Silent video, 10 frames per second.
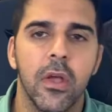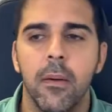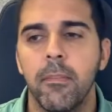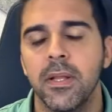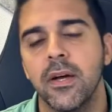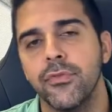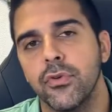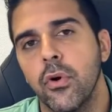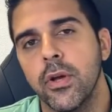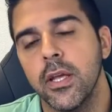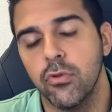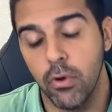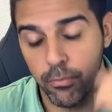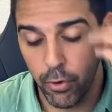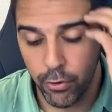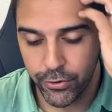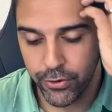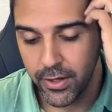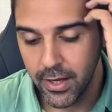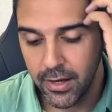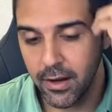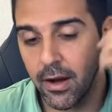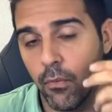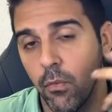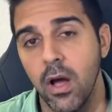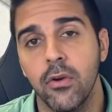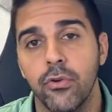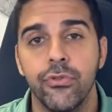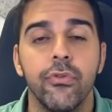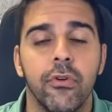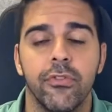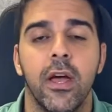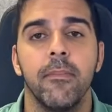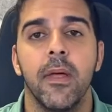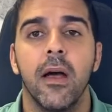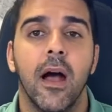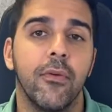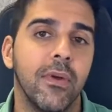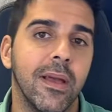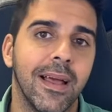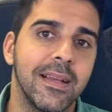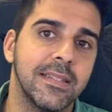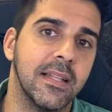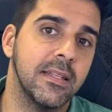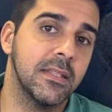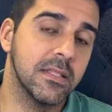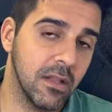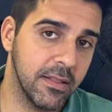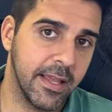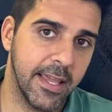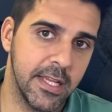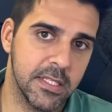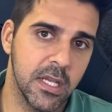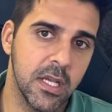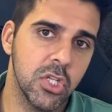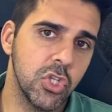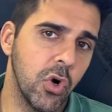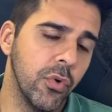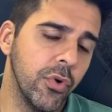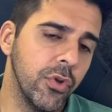but after talking to a broker, one or two of them, I realized that it's not the case. So,